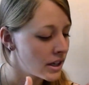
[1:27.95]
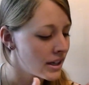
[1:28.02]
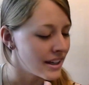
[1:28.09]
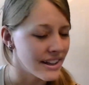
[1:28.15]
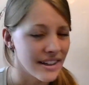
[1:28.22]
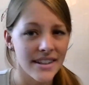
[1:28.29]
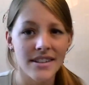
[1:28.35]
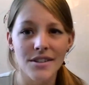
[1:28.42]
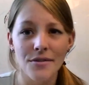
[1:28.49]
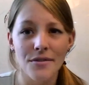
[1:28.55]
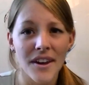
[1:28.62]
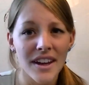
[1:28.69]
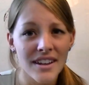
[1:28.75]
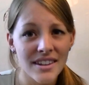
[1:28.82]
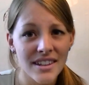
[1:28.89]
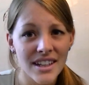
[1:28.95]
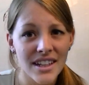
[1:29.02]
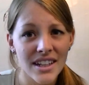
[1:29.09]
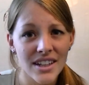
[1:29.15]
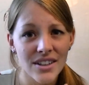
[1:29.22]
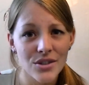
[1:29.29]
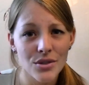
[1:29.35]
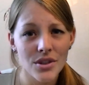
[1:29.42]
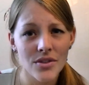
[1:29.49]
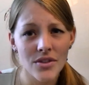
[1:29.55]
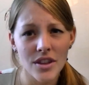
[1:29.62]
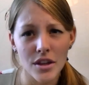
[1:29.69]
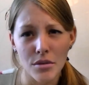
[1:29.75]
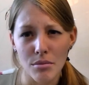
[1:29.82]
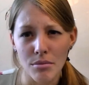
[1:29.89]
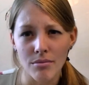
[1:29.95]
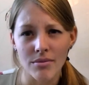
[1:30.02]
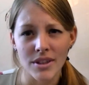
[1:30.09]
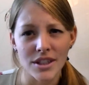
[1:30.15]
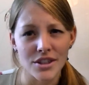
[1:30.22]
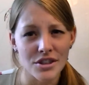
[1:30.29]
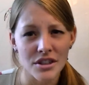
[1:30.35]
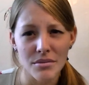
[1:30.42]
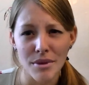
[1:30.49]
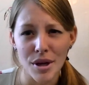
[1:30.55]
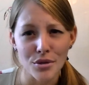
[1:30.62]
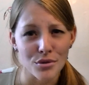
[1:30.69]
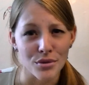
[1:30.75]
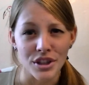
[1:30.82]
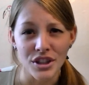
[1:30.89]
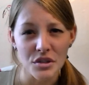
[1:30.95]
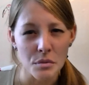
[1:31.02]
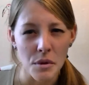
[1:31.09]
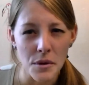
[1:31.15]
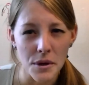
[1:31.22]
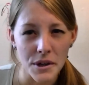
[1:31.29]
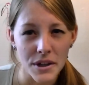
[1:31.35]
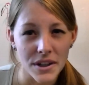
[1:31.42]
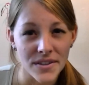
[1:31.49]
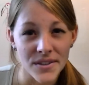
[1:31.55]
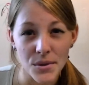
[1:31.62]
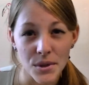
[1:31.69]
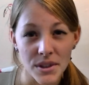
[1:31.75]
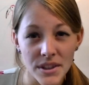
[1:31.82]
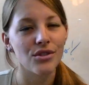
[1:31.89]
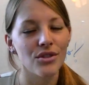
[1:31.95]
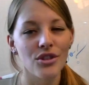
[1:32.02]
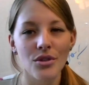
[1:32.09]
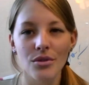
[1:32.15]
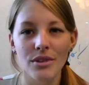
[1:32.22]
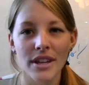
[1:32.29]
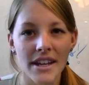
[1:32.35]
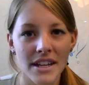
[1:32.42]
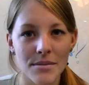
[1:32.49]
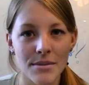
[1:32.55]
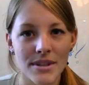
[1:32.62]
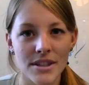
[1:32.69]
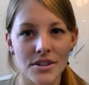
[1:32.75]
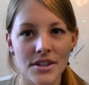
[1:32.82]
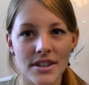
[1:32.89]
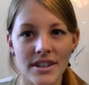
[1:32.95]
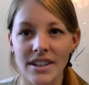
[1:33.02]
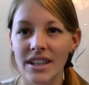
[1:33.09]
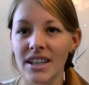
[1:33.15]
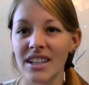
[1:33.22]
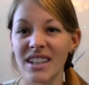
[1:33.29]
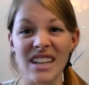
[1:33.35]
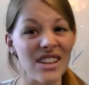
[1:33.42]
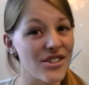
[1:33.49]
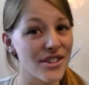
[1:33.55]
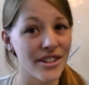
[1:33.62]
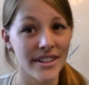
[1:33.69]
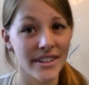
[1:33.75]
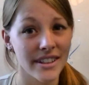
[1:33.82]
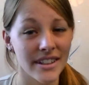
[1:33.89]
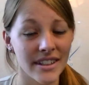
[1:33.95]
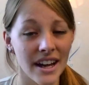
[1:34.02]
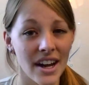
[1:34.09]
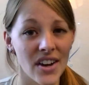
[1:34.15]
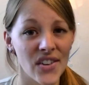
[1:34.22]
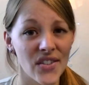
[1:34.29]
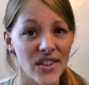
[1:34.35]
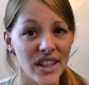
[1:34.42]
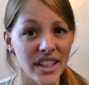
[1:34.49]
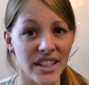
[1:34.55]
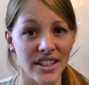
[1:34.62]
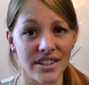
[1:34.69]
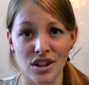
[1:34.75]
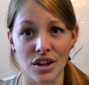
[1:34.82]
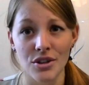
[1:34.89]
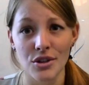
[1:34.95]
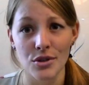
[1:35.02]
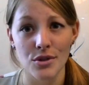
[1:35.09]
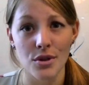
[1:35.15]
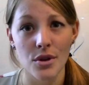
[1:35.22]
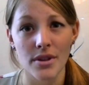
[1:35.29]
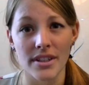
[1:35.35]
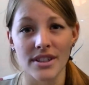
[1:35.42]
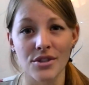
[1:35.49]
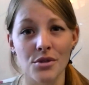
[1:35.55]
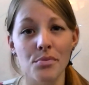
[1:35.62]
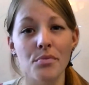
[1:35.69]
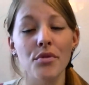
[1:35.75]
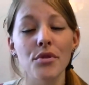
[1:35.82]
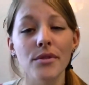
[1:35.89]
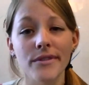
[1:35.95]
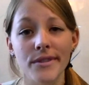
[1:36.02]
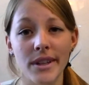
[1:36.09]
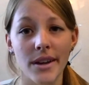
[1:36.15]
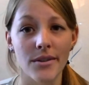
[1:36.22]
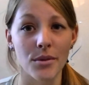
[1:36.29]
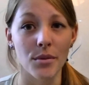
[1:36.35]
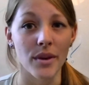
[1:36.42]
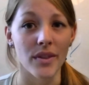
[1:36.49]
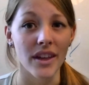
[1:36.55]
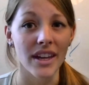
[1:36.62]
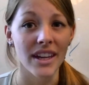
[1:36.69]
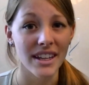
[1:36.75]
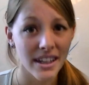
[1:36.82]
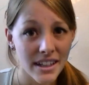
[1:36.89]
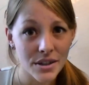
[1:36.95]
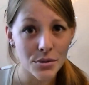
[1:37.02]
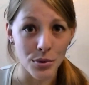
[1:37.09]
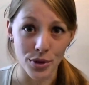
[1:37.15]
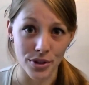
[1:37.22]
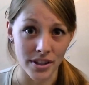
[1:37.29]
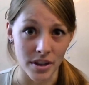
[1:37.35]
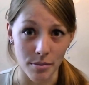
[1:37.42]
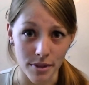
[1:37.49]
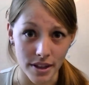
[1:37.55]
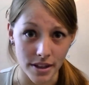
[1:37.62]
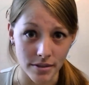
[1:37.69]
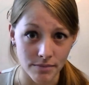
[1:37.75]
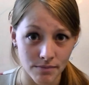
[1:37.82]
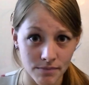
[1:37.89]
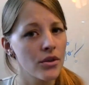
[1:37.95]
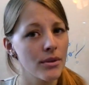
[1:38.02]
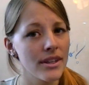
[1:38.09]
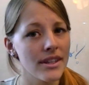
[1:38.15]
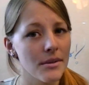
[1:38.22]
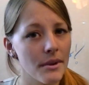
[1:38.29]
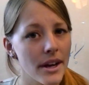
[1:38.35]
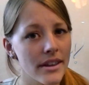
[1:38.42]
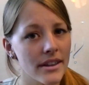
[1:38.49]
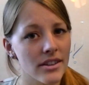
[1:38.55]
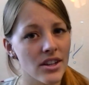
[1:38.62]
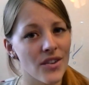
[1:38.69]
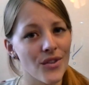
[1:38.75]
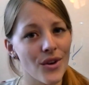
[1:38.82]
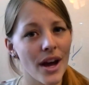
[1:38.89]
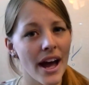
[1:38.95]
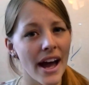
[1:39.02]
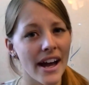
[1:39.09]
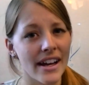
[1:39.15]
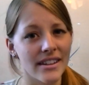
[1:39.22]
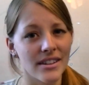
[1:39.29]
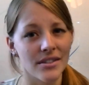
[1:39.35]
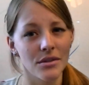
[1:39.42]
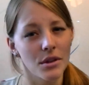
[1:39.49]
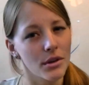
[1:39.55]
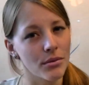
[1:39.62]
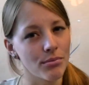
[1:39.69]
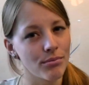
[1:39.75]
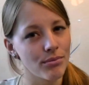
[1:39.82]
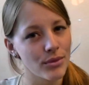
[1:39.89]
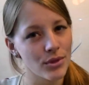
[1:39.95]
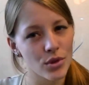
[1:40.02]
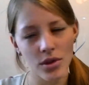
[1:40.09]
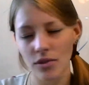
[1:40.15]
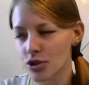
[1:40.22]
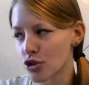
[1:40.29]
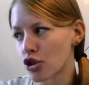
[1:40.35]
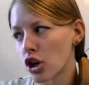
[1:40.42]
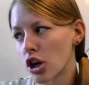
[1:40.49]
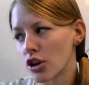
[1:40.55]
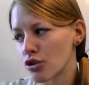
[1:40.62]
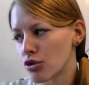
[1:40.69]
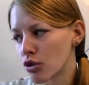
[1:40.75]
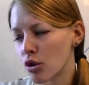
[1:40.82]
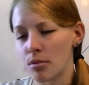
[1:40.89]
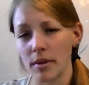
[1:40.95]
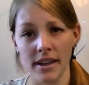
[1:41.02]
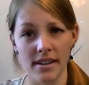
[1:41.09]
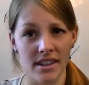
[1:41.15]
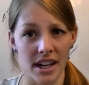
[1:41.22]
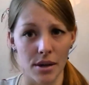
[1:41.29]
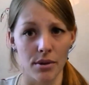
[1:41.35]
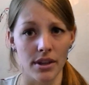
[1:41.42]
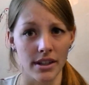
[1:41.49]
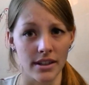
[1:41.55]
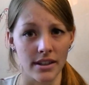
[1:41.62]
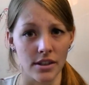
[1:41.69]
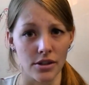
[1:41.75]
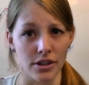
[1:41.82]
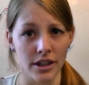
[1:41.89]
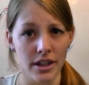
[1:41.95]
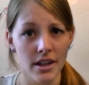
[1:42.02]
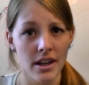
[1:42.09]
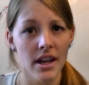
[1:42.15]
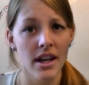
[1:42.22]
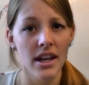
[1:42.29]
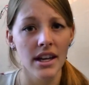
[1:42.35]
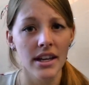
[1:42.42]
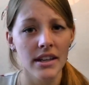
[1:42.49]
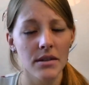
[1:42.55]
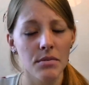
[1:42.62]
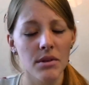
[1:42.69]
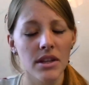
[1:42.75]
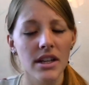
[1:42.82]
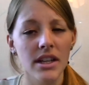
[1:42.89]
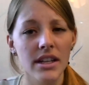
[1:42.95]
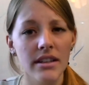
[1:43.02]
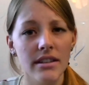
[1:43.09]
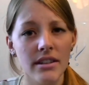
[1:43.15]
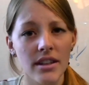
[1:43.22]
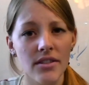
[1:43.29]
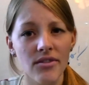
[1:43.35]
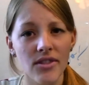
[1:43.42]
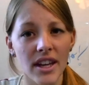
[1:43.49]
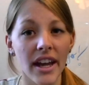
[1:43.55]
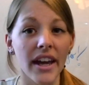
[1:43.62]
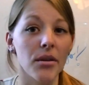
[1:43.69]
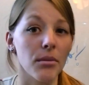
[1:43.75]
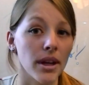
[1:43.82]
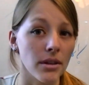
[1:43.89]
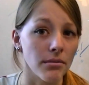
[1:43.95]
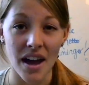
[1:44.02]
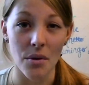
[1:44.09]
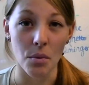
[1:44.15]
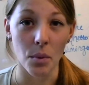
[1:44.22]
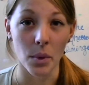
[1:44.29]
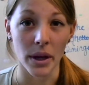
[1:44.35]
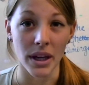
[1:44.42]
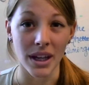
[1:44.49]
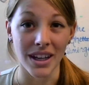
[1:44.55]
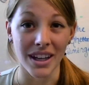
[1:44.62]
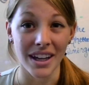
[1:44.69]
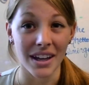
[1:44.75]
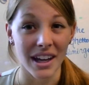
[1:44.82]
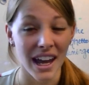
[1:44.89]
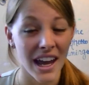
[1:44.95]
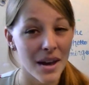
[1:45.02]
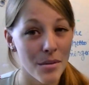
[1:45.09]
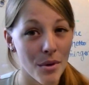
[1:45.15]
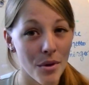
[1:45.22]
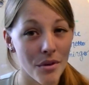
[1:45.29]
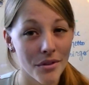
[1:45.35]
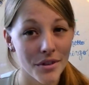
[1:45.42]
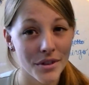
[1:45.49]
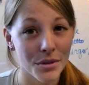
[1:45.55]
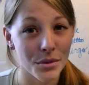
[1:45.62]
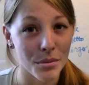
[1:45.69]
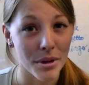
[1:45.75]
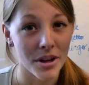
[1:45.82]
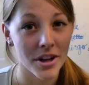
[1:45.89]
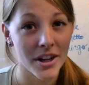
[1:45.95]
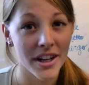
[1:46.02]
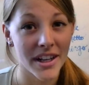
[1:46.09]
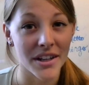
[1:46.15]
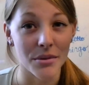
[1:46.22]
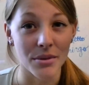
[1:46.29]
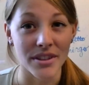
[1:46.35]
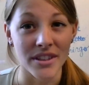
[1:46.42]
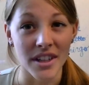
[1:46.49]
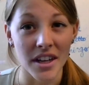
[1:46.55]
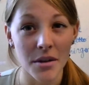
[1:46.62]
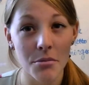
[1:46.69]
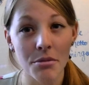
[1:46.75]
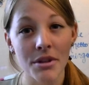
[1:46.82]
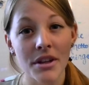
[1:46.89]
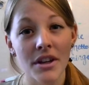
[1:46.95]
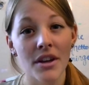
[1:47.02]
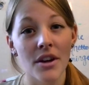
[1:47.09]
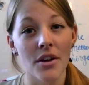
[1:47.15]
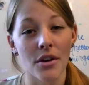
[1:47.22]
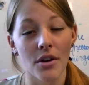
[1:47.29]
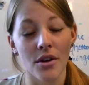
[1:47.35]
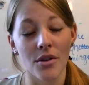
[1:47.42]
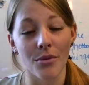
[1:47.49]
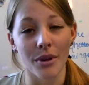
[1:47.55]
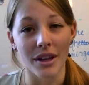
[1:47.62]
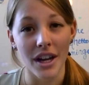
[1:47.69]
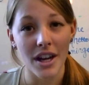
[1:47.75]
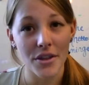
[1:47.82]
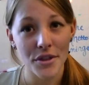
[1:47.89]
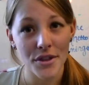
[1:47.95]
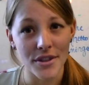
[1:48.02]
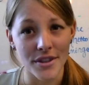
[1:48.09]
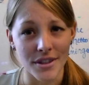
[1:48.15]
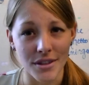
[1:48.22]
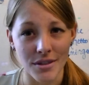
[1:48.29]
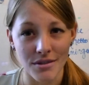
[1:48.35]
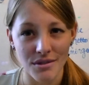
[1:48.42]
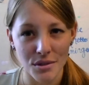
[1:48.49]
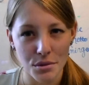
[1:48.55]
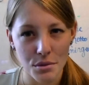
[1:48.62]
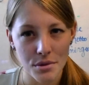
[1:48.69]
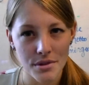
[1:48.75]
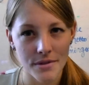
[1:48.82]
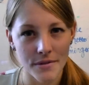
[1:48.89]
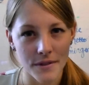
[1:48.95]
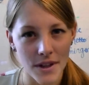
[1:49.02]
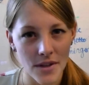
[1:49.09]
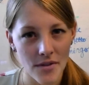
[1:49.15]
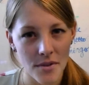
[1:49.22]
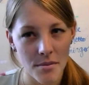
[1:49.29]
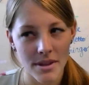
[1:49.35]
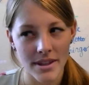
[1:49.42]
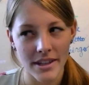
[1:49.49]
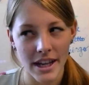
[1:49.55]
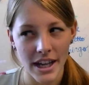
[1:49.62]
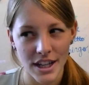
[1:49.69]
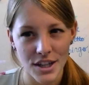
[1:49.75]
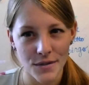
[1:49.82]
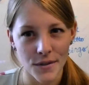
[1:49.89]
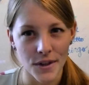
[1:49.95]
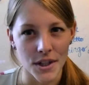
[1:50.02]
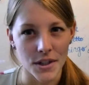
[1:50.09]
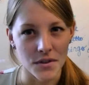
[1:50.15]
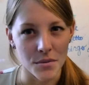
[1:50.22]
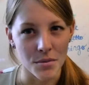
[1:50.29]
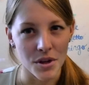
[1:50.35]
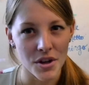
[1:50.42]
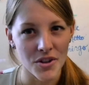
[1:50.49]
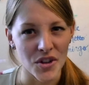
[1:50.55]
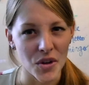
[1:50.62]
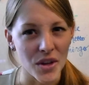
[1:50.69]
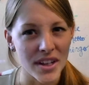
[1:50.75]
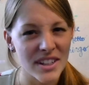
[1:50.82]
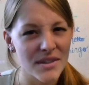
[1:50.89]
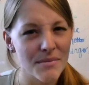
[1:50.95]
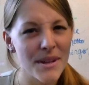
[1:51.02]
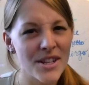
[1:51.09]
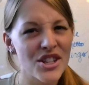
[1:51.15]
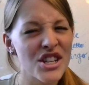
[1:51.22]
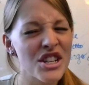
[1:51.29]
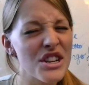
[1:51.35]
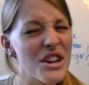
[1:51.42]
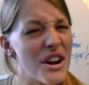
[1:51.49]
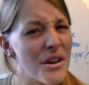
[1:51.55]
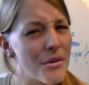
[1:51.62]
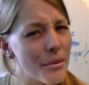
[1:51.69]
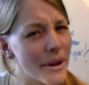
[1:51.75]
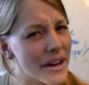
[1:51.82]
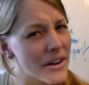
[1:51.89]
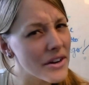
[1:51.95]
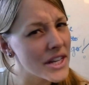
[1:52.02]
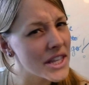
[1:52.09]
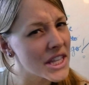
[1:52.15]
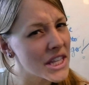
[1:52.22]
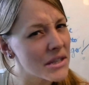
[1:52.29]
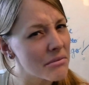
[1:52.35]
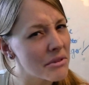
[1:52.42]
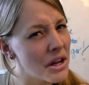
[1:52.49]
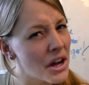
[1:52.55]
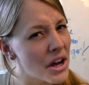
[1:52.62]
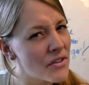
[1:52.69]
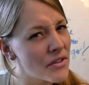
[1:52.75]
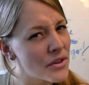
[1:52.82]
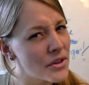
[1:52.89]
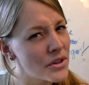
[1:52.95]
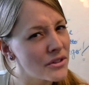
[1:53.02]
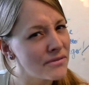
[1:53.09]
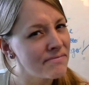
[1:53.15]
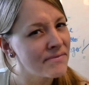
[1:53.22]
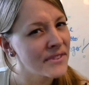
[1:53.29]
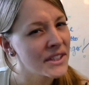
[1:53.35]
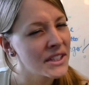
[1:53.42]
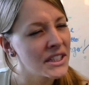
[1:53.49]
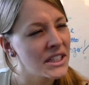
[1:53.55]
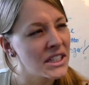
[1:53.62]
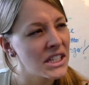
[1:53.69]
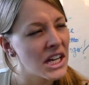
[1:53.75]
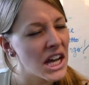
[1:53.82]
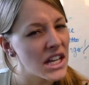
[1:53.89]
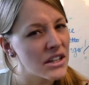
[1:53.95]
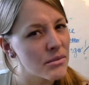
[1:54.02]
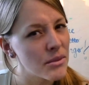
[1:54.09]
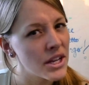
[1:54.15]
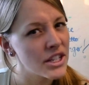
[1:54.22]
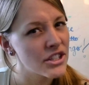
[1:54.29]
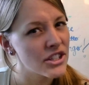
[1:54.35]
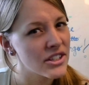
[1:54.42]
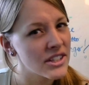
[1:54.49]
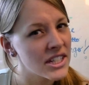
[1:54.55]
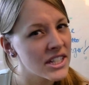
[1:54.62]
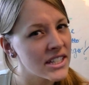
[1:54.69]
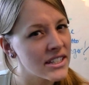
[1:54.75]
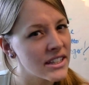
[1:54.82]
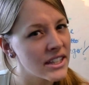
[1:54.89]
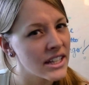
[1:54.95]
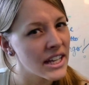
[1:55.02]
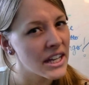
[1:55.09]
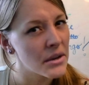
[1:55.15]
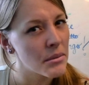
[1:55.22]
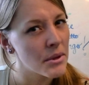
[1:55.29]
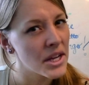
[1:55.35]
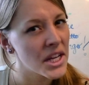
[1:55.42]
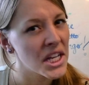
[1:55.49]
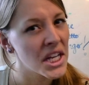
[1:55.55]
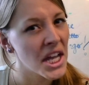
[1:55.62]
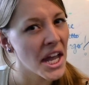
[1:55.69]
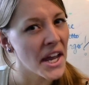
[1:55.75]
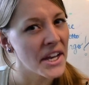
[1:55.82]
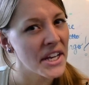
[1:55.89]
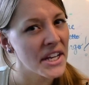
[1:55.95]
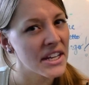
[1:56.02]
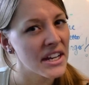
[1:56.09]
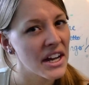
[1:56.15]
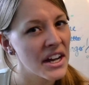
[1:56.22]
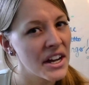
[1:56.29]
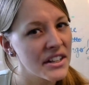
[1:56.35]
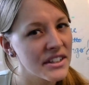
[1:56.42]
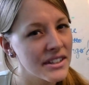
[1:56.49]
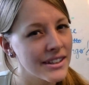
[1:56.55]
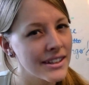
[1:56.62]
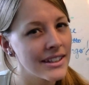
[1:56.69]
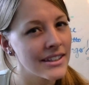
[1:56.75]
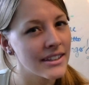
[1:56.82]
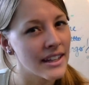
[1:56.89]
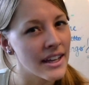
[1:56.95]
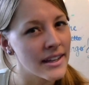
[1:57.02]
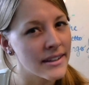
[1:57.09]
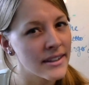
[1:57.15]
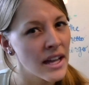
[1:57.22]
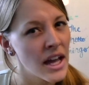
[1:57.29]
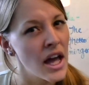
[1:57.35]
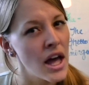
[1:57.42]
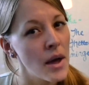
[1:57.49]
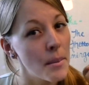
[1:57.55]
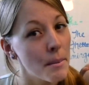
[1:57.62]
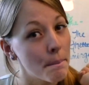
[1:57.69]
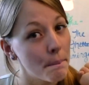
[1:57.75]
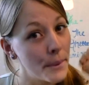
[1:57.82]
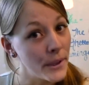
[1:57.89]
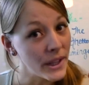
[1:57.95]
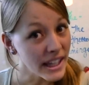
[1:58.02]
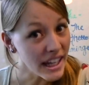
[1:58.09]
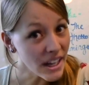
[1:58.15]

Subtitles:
he's defacing sort of the ninja Mount Rushmore of sorts. You don't take him seriously, neither does the entire village. Naruto's goal is to prove to everyone that he is worth something. The reason why this novel has a sort of strong troll base that I would consider it, is because of the anime. When it came over to America and it was dubbed, we got this sort of infamous catchphrase from Naruto that's mentioned nowhere in the novel as much as it is in the anime, and he constantly says, "Believe